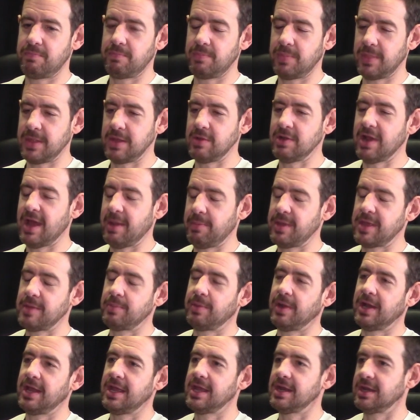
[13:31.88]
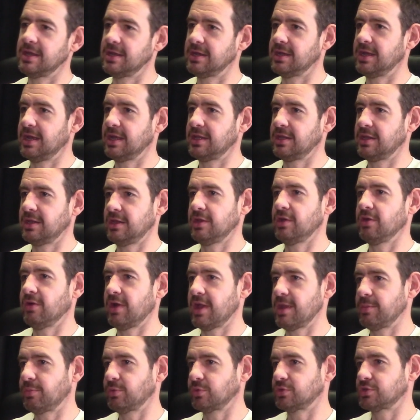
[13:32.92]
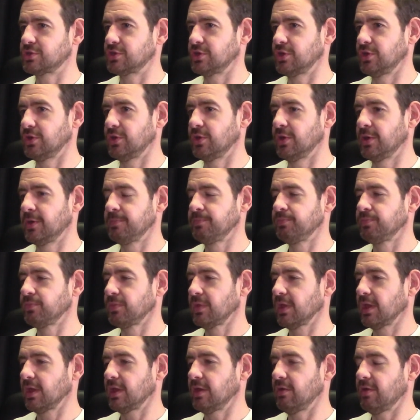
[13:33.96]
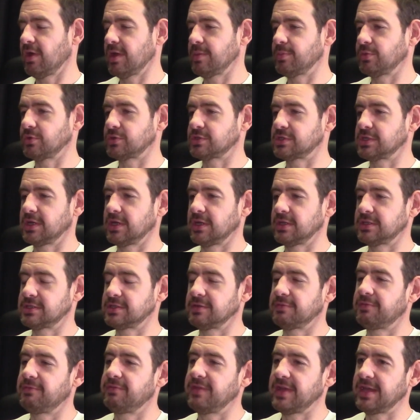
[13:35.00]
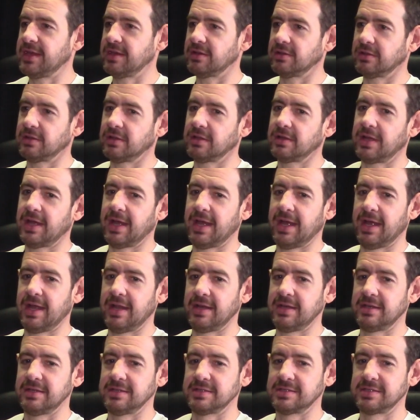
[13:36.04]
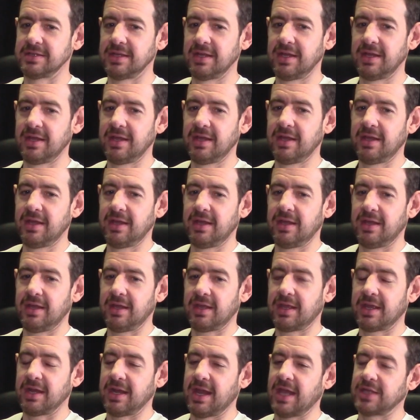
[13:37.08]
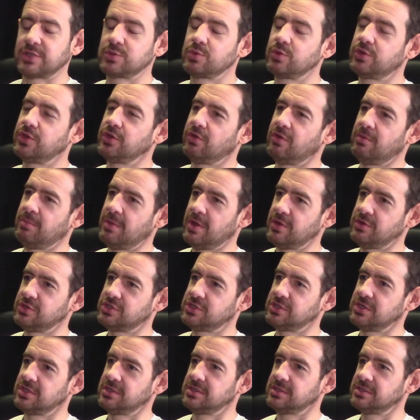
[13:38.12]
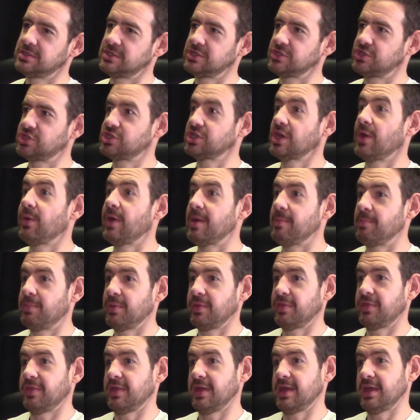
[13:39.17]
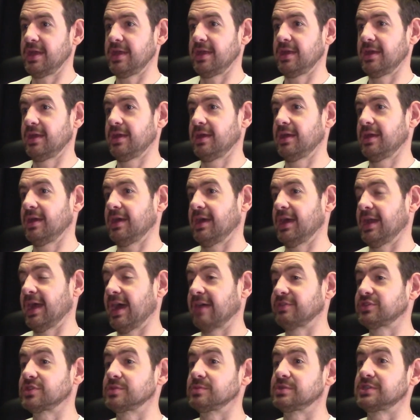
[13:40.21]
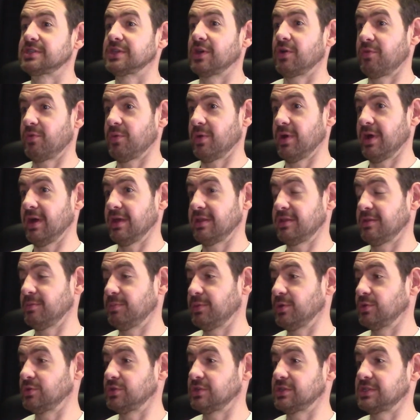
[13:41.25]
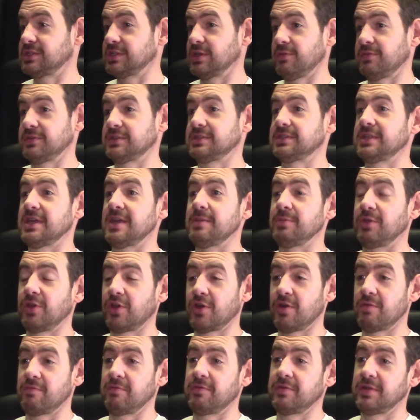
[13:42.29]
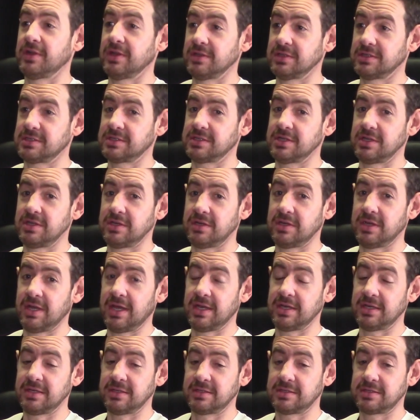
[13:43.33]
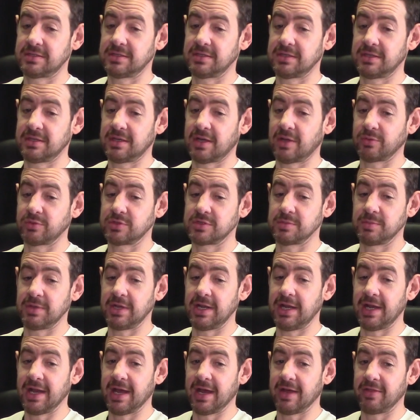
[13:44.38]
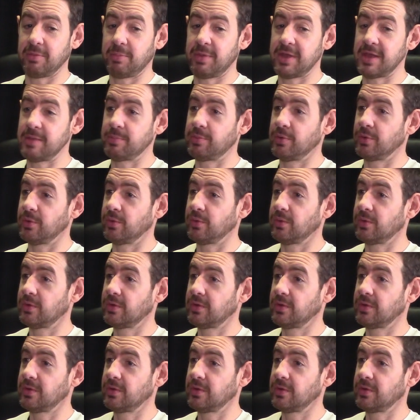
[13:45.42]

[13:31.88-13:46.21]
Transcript: you let people in, and you're able to feel and connect with your emotions and show empathy and have some self-worth that builds your self-esteem and confidence, and ultimately let other people,